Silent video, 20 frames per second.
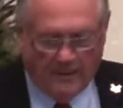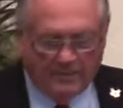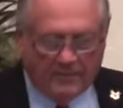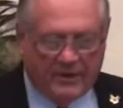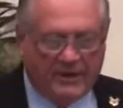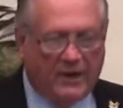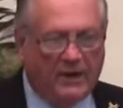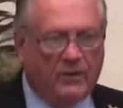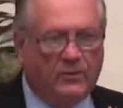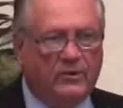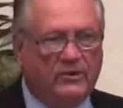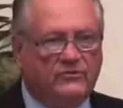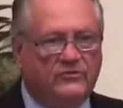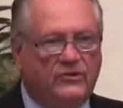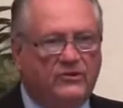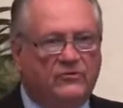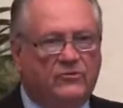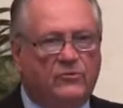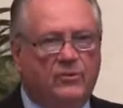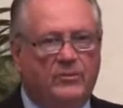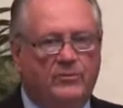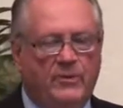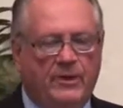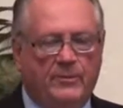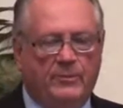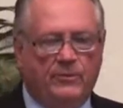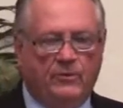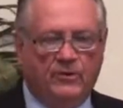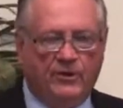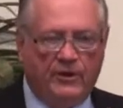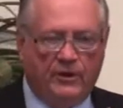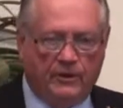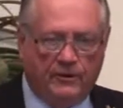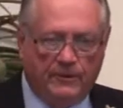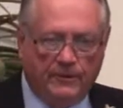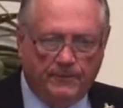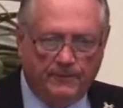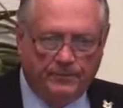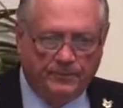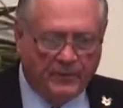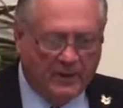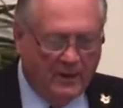But anyways, these 3 people killed.